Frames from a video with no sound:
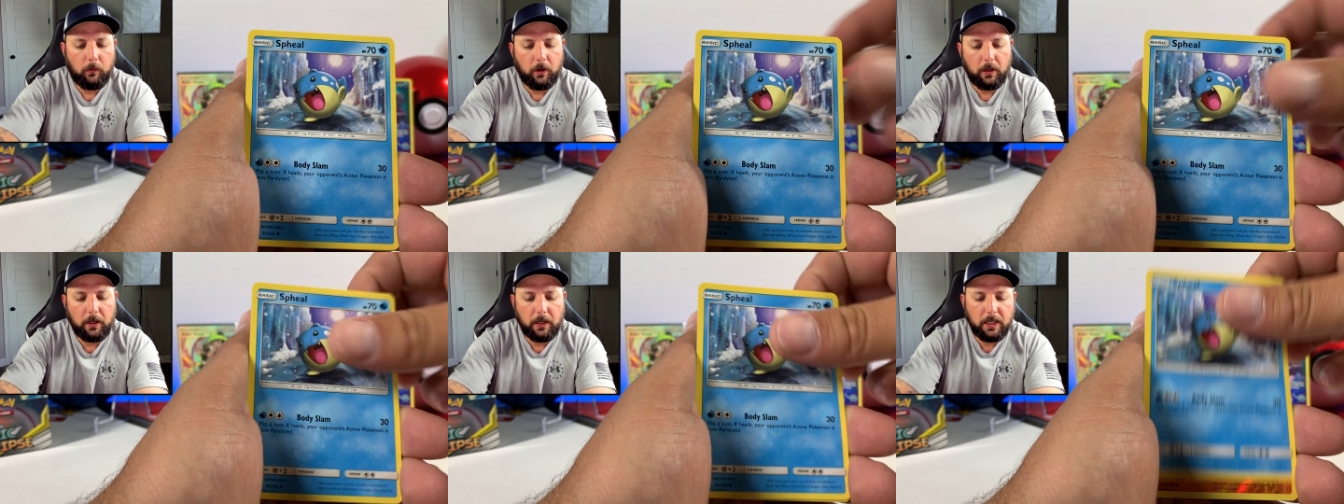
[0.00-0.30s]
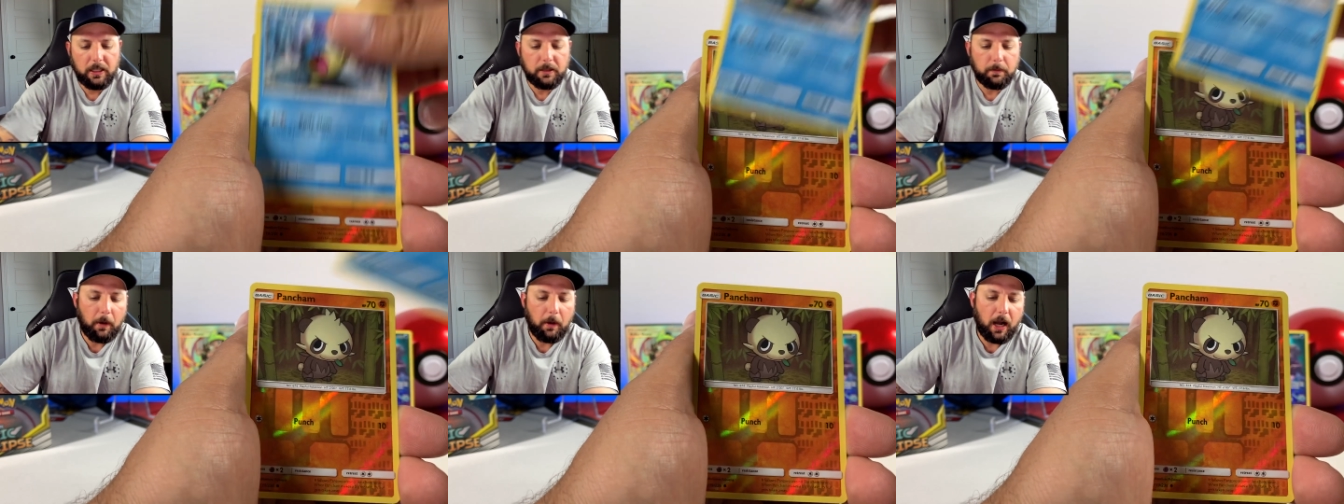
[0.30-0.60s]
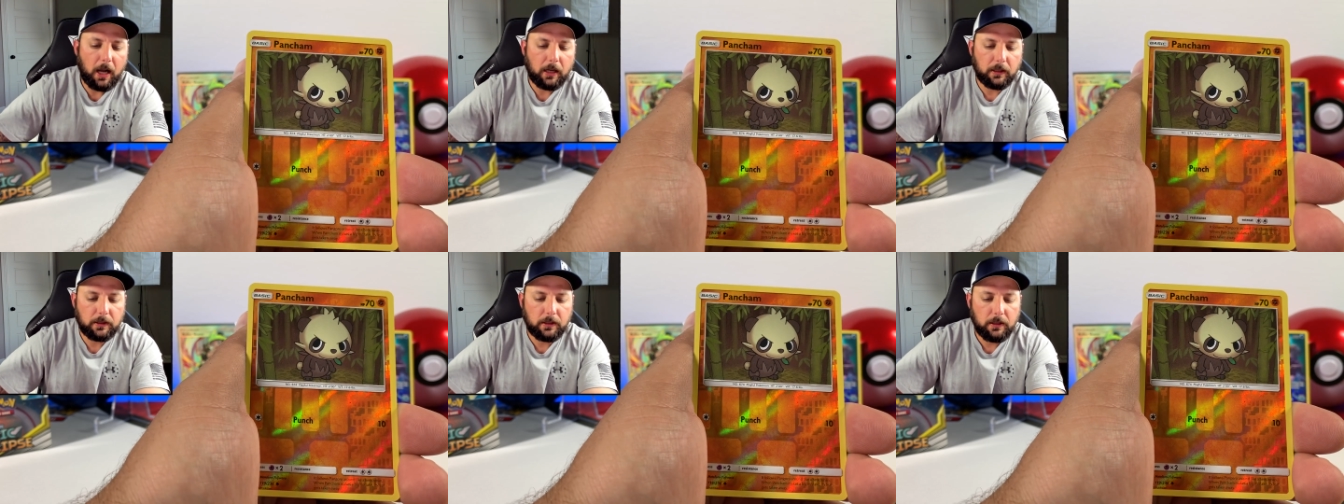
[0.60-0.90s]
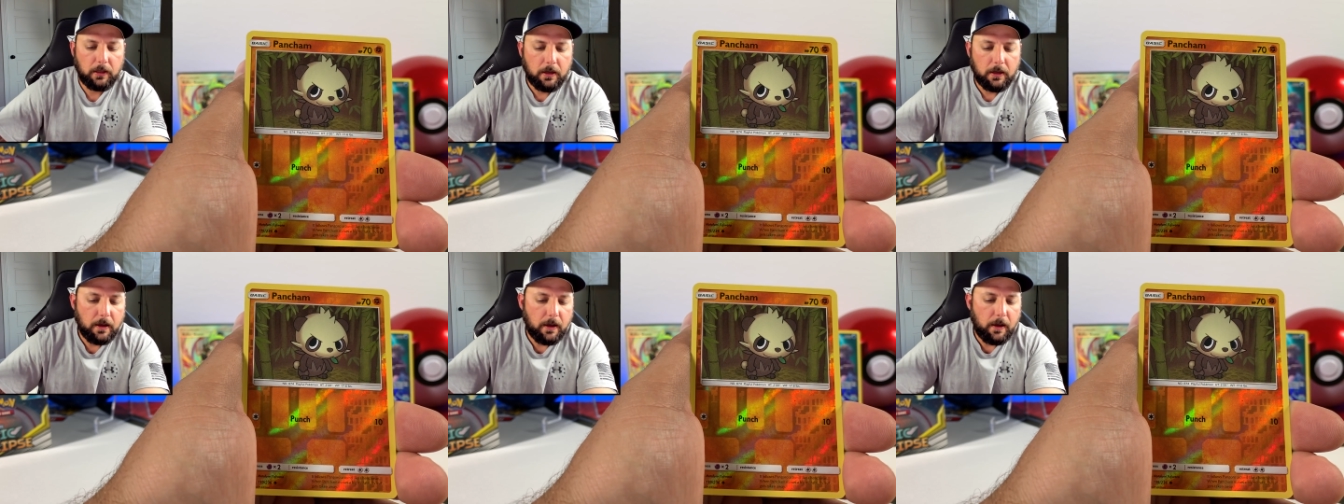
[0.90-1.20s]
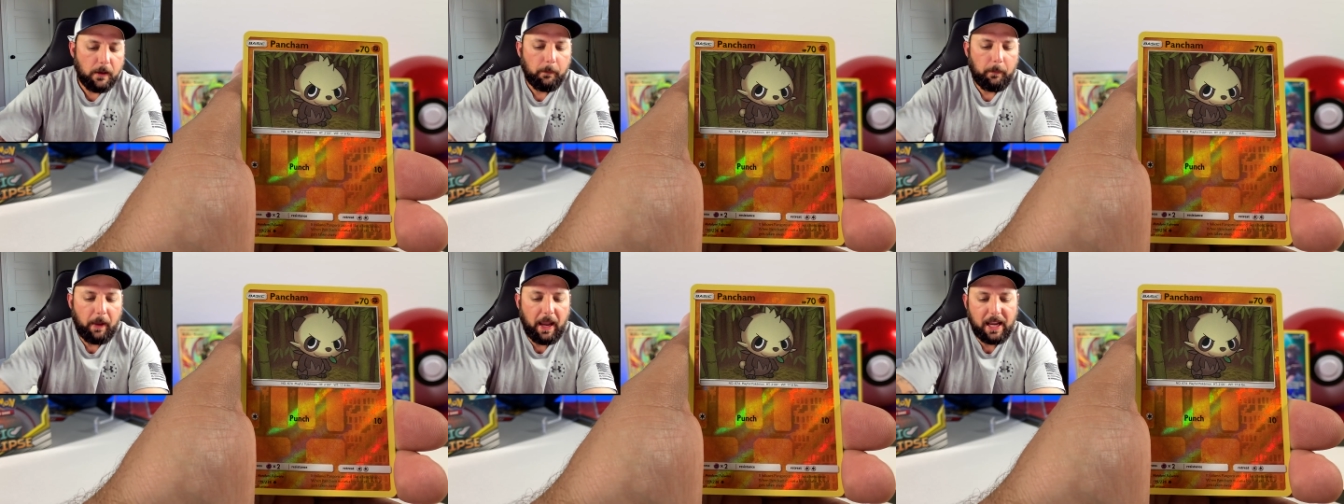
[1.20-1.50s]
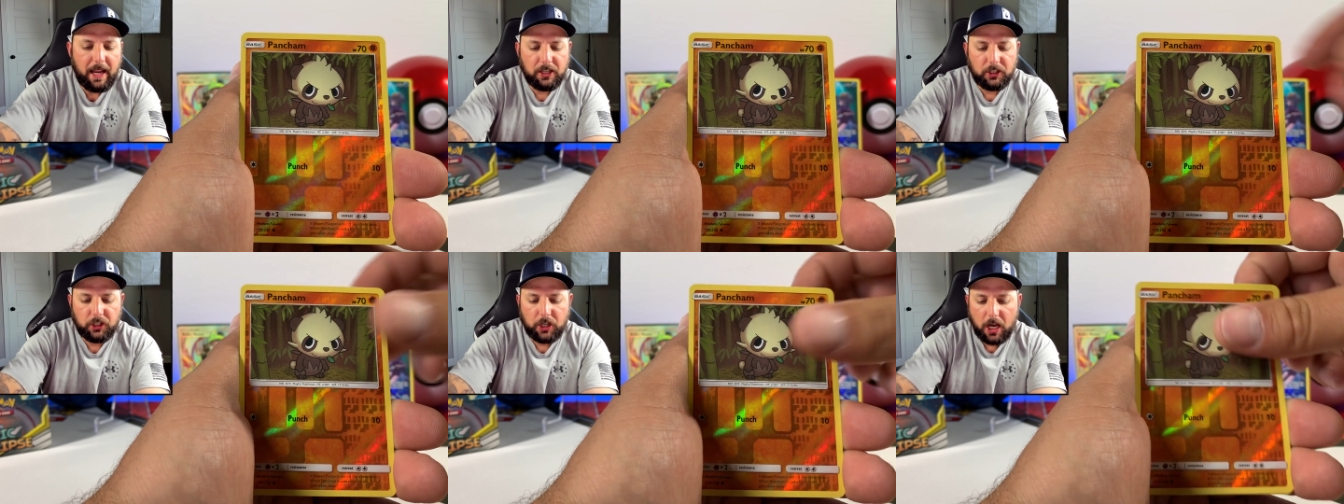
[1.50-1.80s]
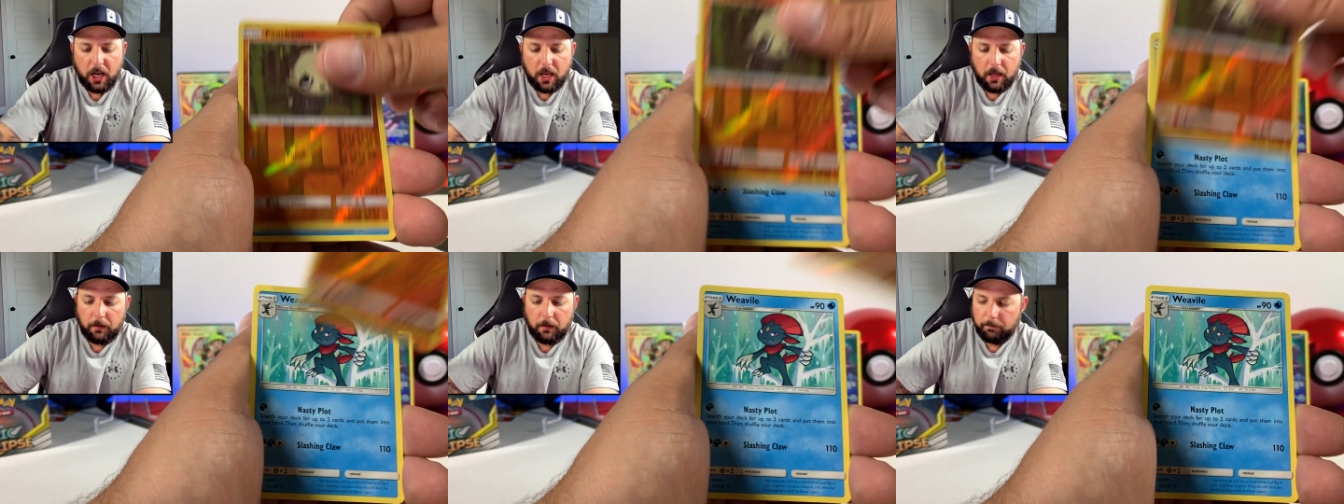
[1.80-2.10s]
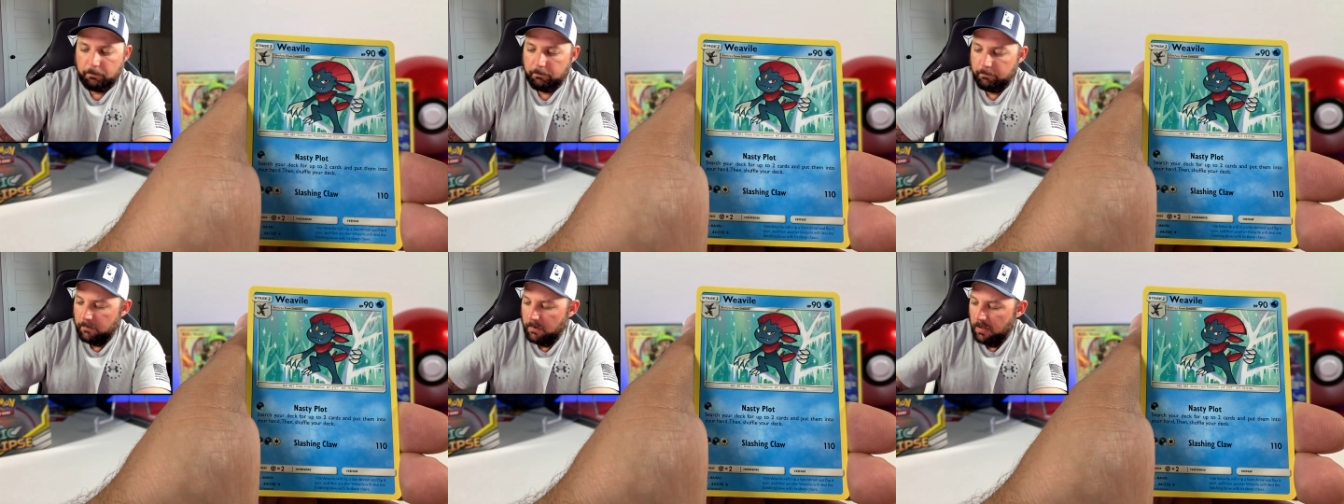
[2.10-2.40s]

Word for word: in each box. Pancham